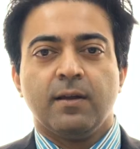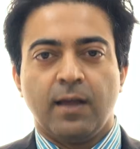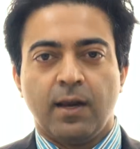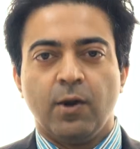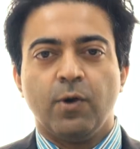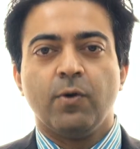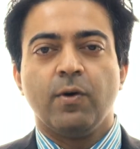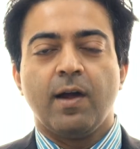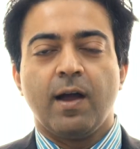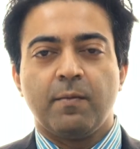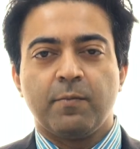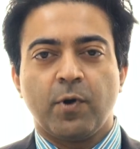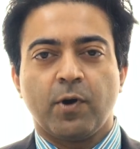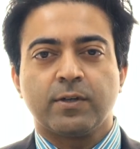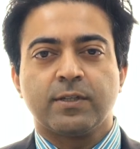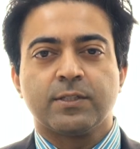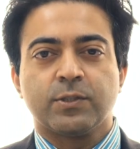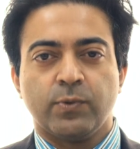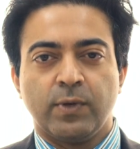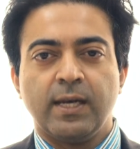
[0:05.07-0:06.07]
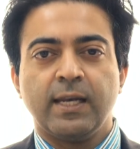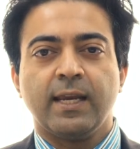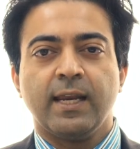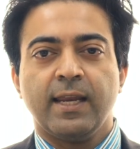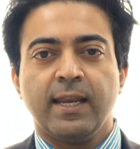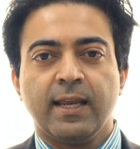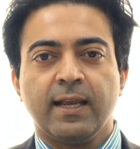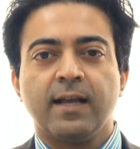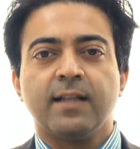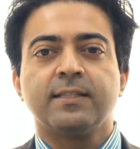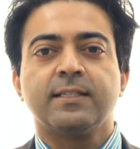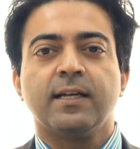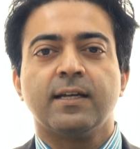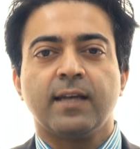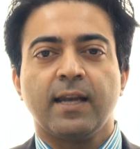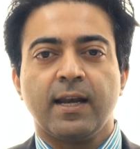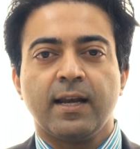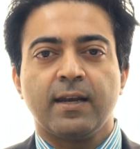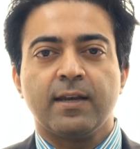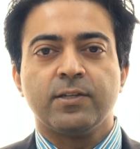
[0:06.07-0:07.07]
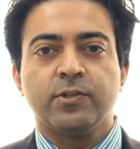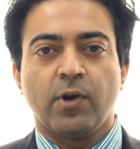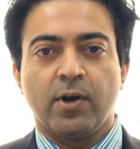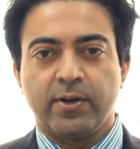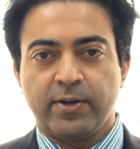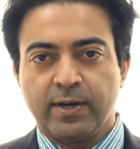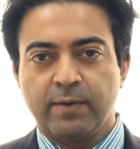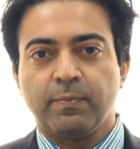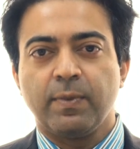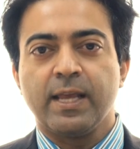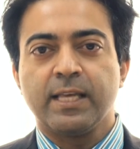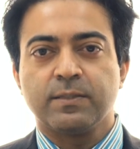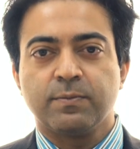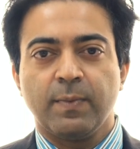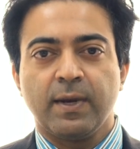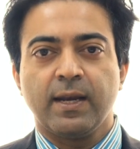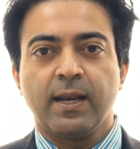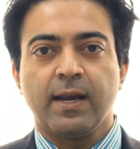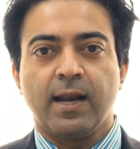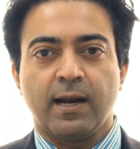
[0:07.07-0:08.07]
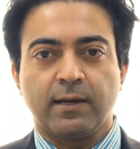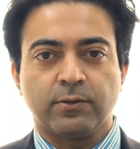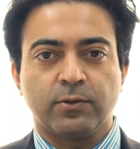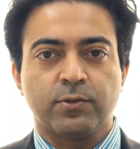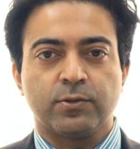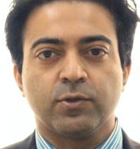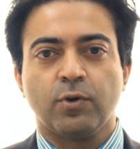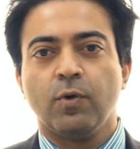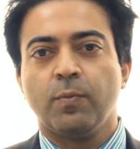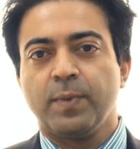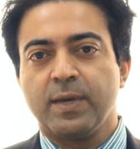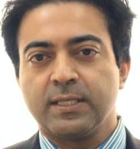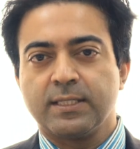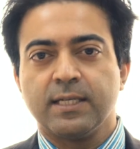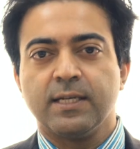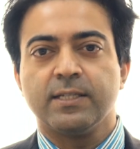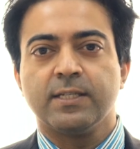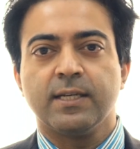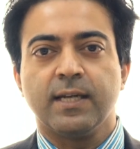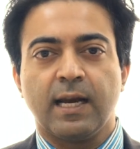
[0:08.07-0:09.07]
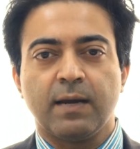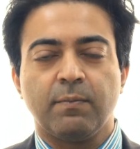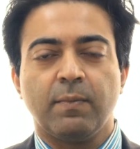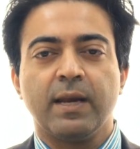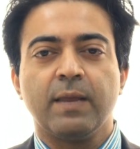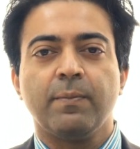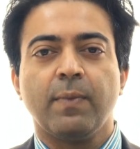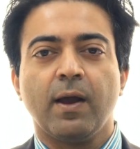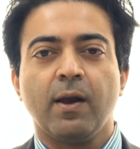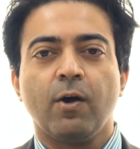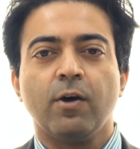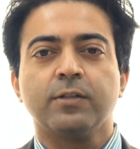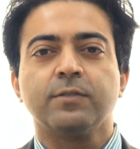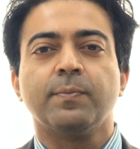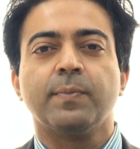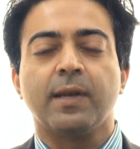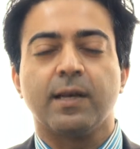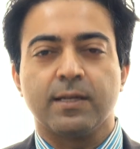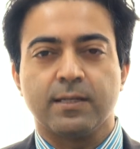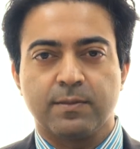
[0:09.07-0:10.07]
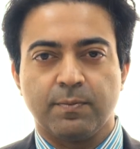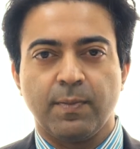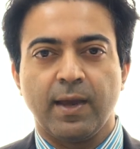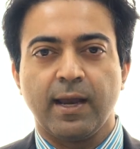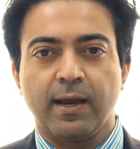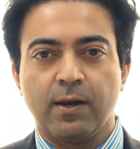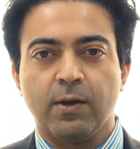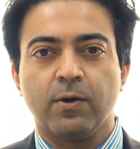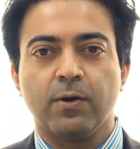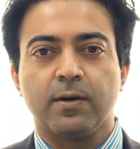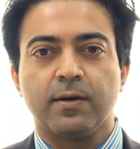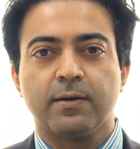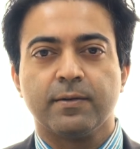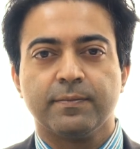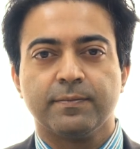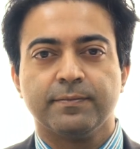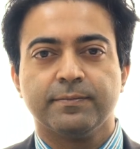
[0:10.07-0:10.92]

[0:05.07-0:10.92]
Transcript: Hello, I am Doctor Sunil Kini, Consultant Joint Replacement and Arthroscopy Surgeon at Manipal Hospitals, Bangalore.